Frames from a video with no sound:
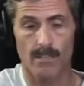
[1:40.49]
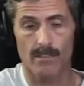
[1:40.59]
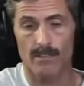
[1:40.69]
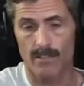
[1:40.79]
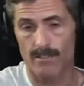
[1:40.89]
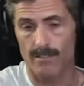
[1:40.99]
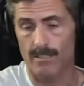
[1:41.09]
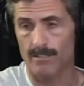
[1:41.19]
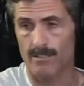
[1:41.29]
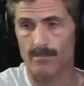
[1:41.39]
And there are other
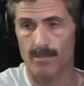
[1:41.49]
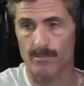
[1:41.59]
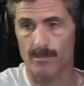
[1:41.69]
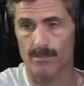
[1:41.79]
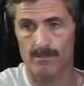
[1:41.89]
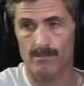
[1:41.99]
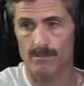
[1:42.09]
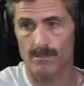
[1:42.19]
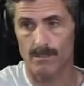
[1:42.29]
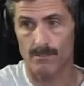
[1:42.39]
innocent people
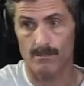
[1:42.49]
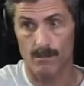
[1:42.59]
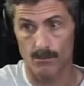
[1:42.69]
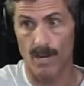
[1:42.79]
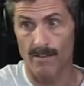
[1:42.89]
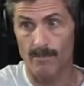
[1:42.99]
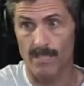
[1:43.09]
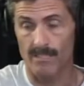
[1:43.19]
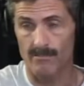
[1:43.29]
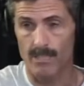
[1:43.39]
who have
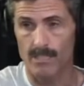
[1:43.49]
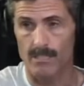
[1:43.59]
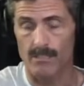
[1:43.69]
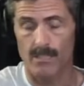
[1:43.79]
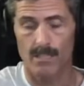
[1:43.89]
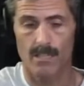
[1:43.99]
been convicted.